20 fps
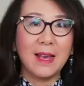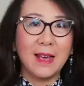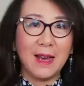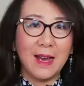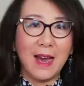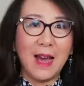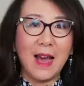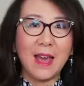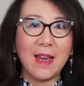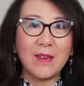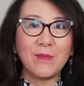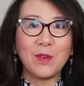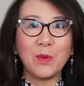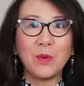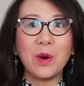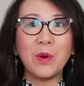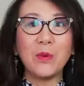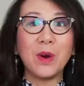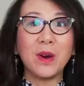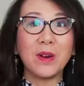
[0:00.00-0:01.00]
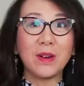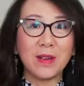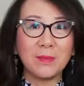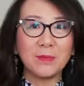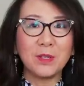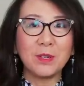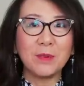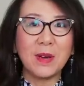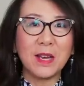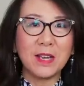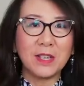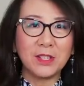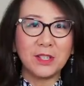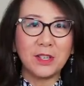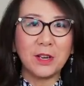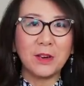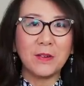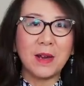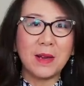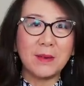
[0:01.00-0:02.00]
Hi everyone, welcome to my
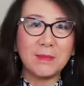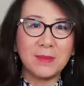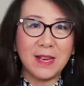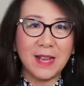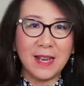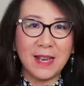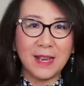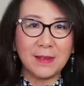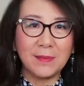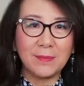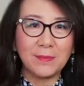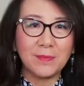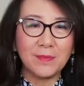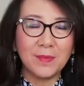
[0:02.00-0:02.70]
show, I'm Lei.